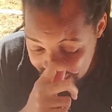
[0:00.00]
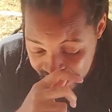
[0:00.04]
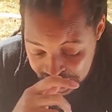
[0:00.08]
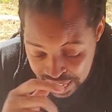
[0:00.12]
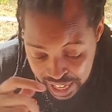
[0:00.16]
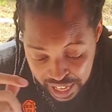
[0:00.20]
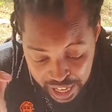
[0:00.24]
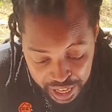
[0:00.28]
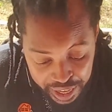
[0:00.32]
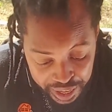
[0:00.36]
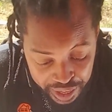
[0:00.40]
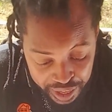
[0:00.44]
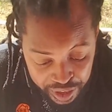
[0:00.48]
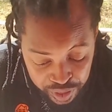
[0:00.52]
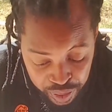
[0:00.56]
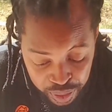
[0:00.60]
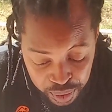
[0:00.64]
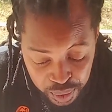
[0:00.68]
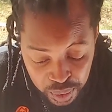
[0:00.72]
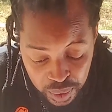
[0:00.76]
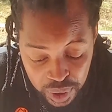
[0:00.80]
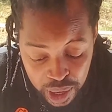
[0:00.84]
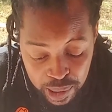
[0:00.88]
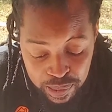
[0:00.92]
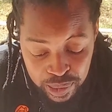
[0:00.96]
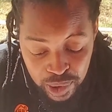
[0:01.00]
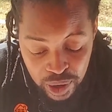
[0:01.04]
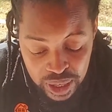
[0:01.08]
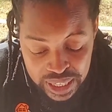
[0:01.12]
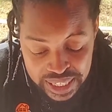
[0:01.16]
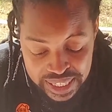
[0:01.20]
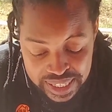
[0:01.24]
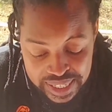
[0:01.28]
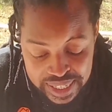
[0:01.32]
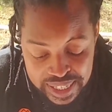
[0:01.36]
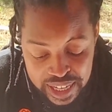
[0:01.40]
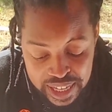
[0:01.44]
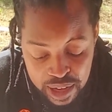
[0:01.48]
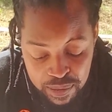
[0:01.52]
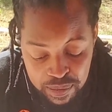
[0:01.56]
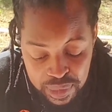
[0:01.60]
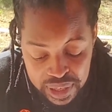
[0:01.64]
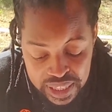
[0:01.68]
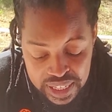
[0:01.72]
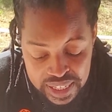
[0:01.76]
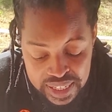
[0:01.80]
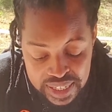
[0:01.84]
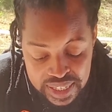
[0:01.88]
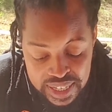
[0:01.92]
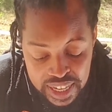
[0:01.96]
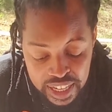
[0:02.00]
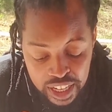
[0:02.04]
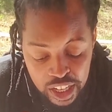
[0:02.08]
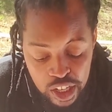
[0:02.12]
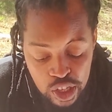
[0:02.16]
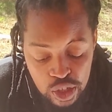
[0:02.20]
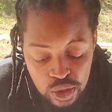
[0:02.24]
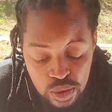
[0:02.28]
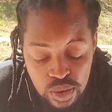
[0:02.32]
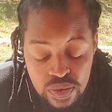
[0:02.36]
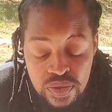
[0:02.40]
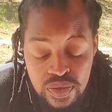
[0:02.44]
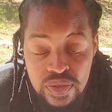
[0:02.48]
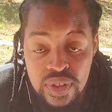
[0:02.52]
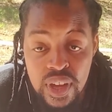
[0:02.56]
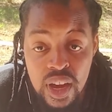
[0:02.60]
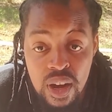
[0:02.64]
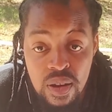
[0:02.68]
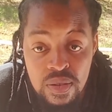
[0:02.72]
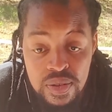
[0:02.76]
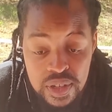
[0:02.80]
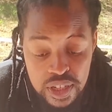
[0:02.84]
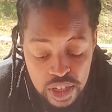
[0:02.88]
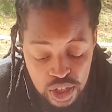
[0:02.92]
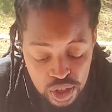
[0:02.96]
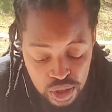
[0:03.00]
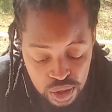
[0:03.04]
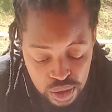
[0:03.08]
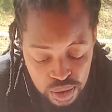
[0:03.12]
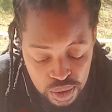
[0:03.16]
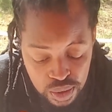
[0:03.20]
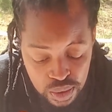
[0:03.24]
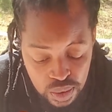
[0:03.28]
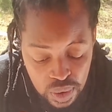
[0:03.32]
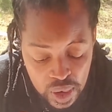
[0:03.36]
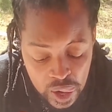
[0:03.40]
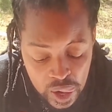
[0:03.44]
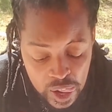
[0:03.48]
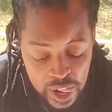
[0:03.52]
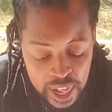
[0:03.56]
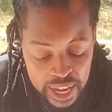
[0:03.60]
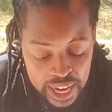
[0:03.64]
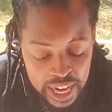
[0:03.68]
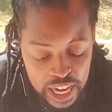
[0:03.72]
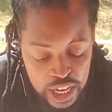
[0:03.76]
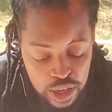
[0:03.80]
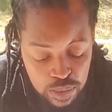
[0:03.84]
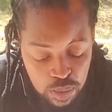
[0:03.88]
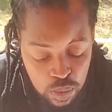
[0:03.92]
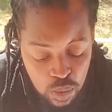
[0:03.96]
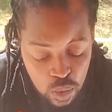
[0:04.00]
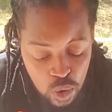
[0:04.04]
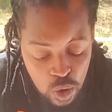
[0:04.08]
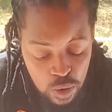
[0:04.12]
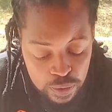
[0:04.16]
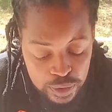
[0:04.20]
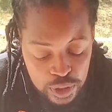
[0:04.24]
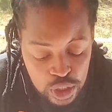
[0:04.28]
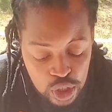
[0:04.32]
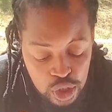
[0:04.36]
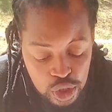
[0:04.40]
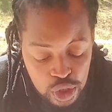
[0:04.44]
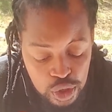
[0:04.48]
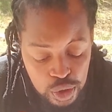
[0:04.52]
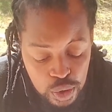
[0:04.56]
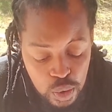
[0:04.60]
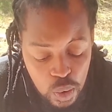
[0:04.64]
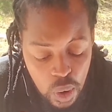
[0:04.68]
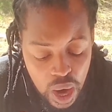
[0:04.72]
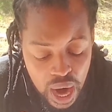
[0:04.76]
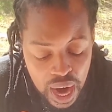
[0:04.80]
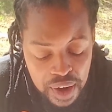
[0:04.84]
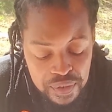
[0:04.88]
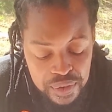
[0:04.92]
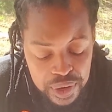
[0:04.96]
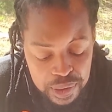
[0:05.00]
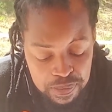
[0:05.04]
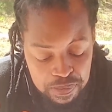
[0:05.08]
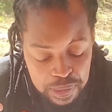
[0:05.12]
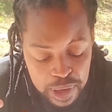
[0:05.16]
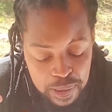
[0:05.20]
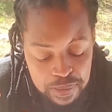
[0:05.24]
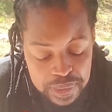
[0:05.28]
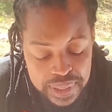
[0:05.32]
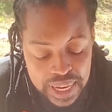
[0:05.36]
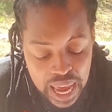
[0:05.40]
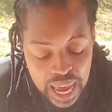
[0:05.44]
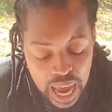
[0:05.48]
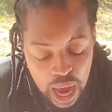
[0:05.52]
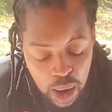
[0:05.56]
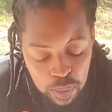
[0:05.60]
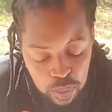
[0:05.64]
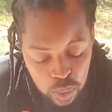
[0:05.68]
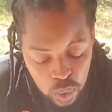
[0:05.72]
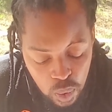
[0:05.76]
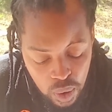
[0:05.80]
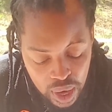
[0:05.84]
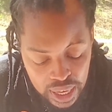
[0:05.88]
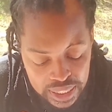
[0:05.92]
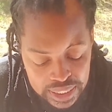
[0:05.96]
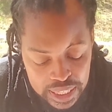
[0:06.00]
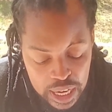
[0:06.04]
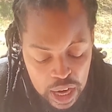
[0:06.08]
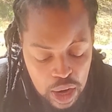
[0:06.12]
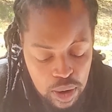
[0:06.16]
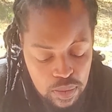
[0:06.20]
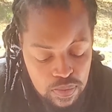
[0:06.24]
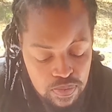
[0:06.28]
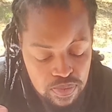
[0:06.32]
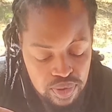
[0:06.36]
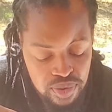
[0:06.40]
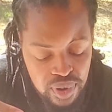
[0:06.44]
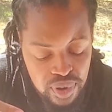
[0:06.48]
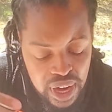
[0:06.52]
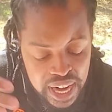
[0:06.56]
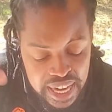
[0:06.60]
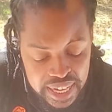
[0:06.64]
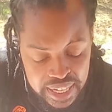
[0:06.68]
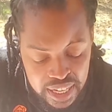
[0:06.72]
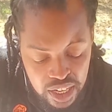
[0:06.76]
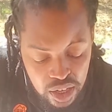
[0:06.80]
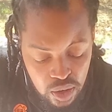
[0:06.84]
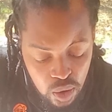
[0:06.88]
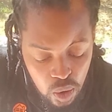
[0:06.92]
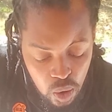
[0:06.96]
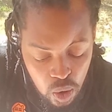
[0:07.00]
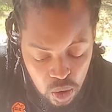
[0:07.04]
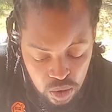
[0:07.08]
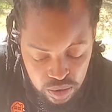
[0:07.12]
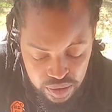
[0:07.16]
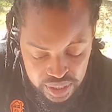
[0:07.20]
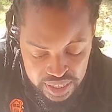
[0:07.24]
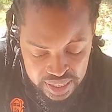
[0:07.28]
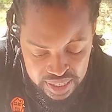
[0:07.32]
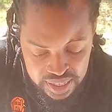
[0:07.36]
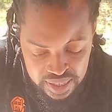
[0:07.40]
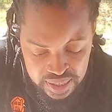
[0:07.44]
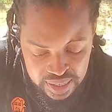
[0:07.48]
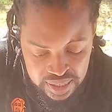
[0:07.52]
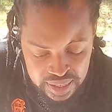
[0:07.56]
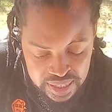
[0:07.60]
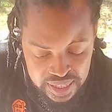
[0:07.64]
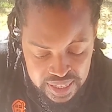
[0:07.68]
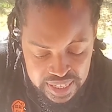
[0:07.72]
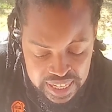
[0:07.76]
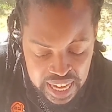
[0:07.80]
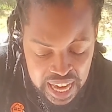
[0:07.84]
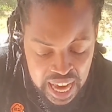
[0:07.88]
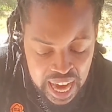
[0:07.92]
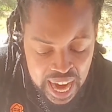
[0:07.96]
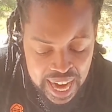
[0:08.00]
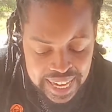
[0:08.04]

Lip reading: I threw up on December the 2nd, 2002. It moved 200 pips upward, breaking all resistance.